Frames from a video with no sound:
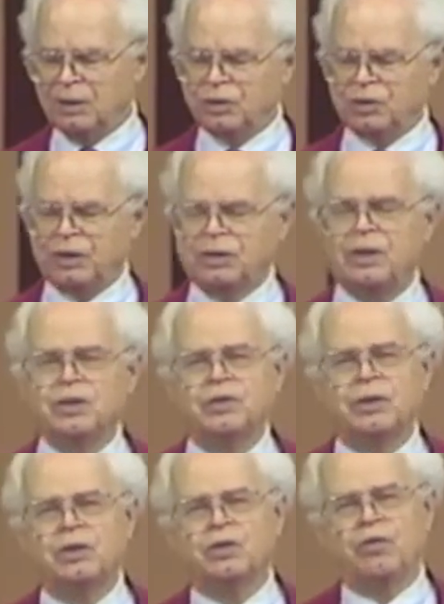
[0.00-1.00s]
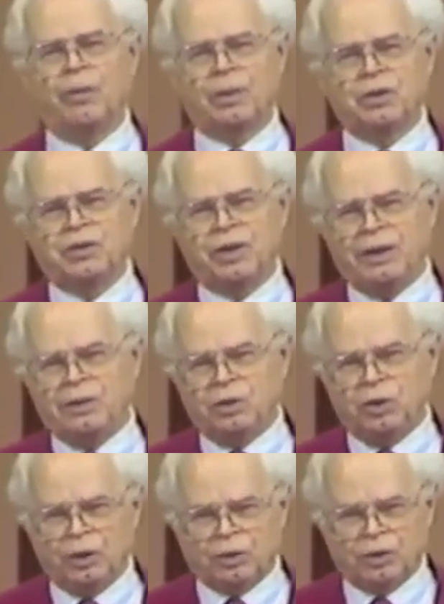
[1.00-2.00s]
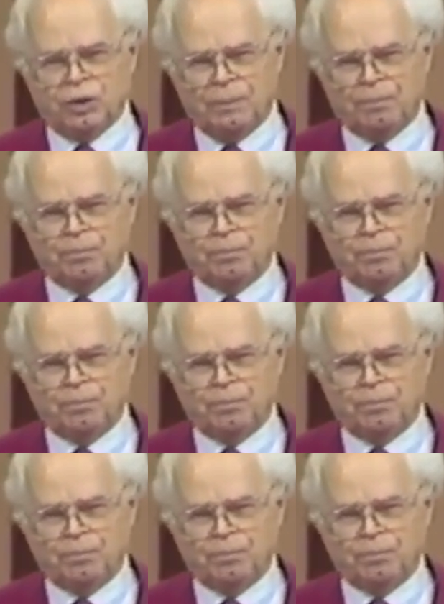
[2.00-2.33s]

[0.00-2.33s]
statistics from a state church,